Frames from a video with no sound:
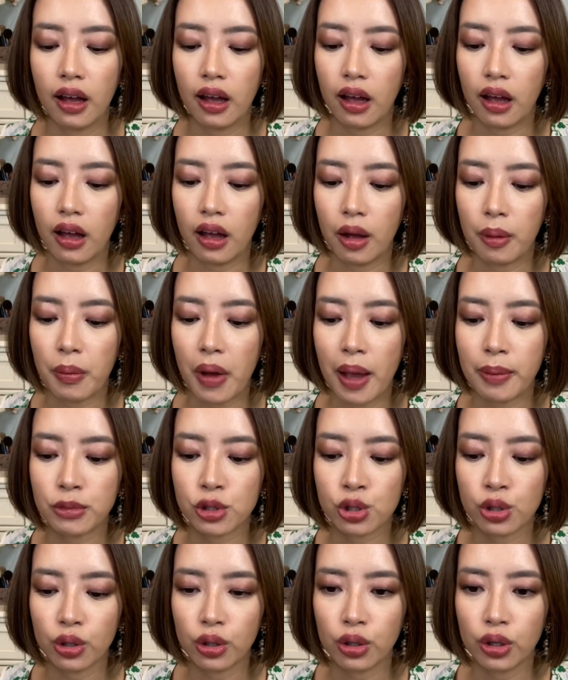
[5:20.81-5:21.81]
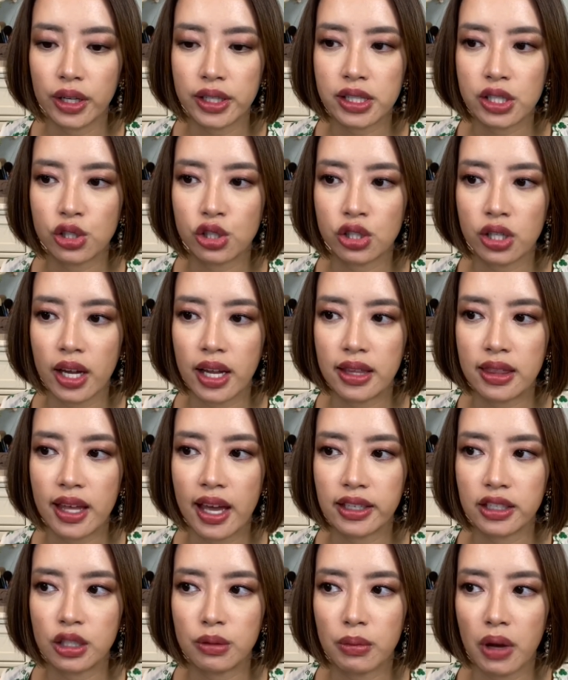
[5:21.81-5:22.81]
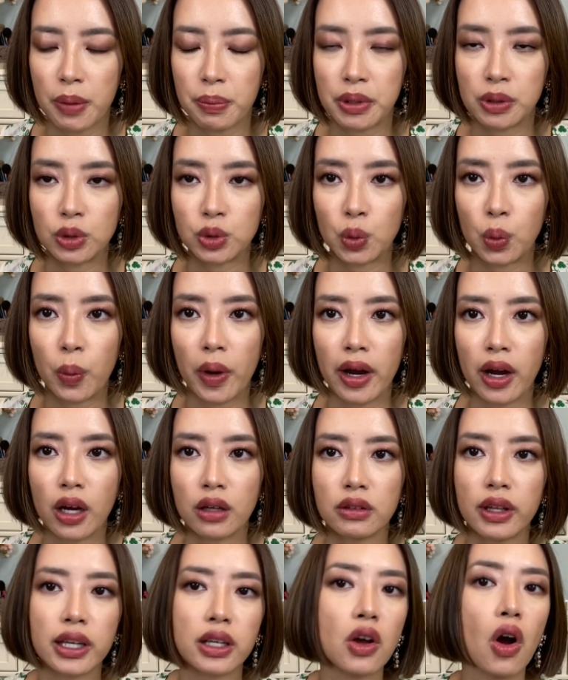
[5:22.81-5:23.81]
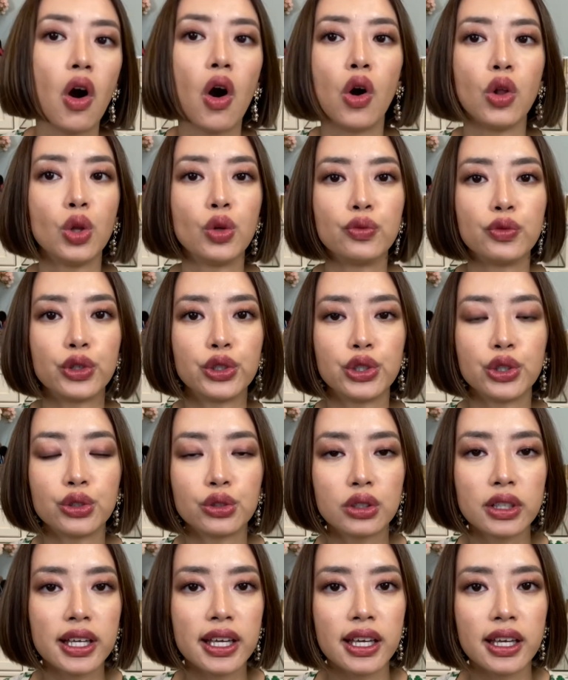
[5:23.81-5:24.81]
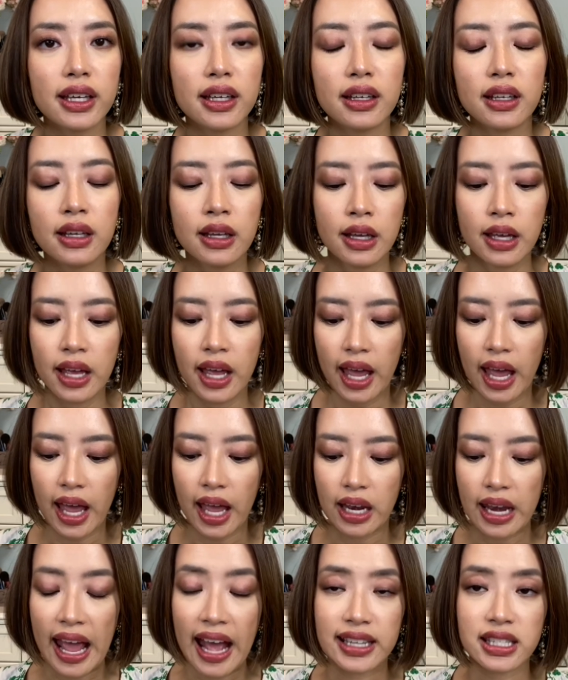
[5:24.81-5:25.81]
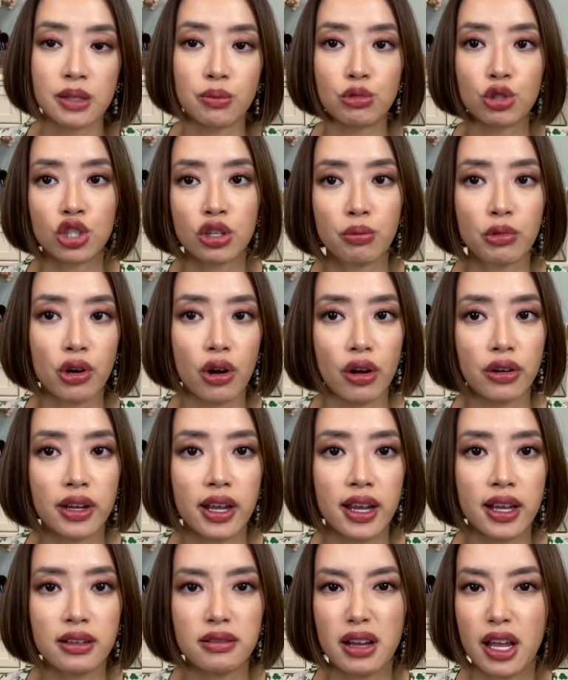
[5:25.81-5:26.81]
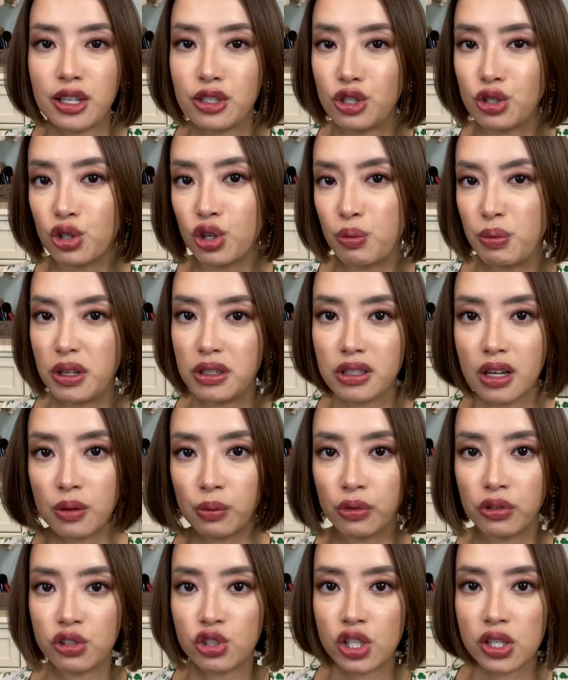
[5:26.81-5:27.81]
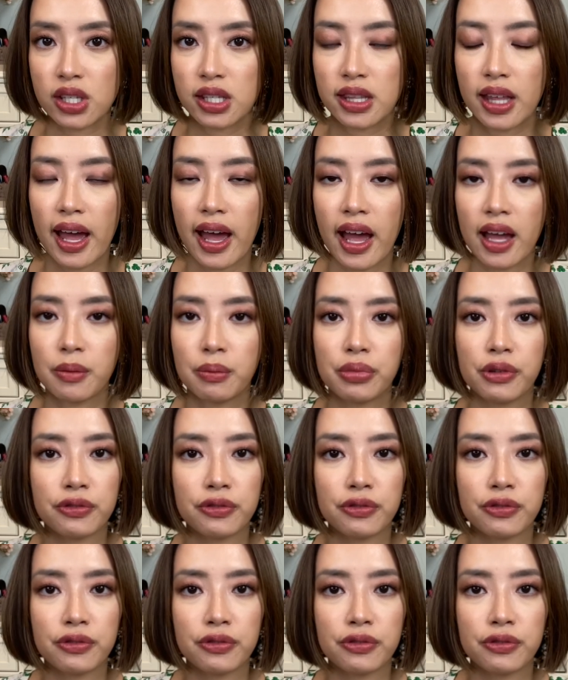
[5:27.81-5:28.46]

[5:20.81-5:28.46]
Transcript: um, I'm sure it's a shade that you might be able to wear like all over your lid and add some shimmer on it and you could be done with just that.